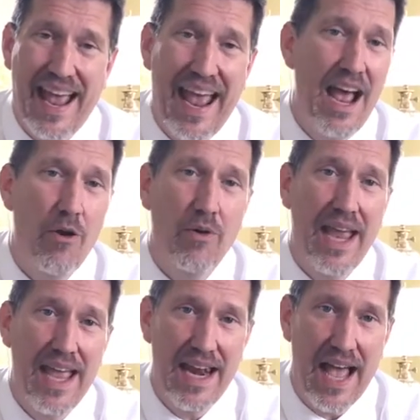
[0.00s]
"How
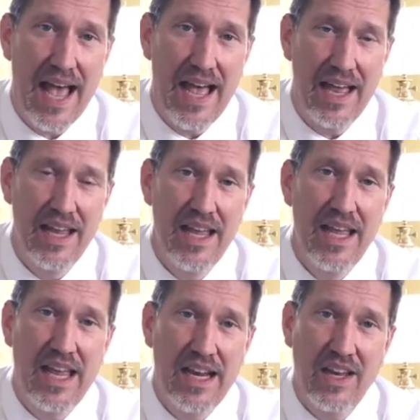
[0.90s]
can
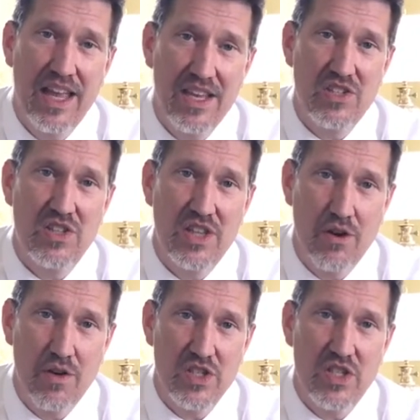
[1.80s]
I unless
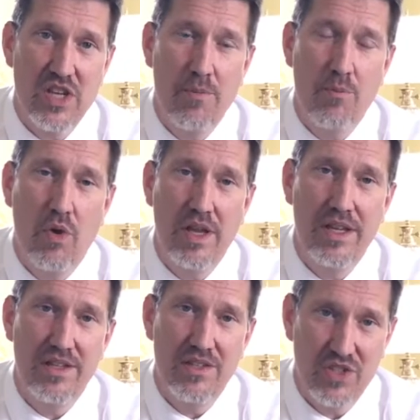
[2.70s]
there is
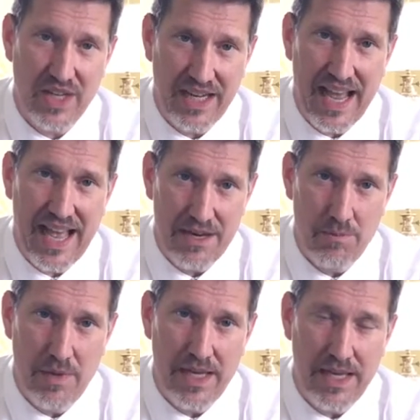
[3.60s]
someone to guide
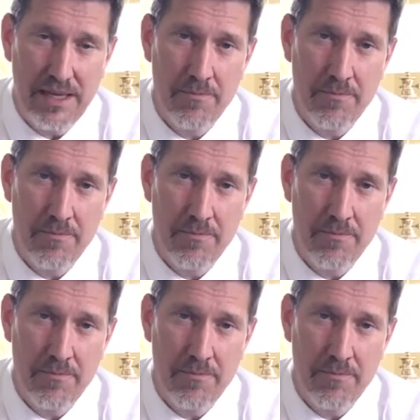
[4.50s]
me?"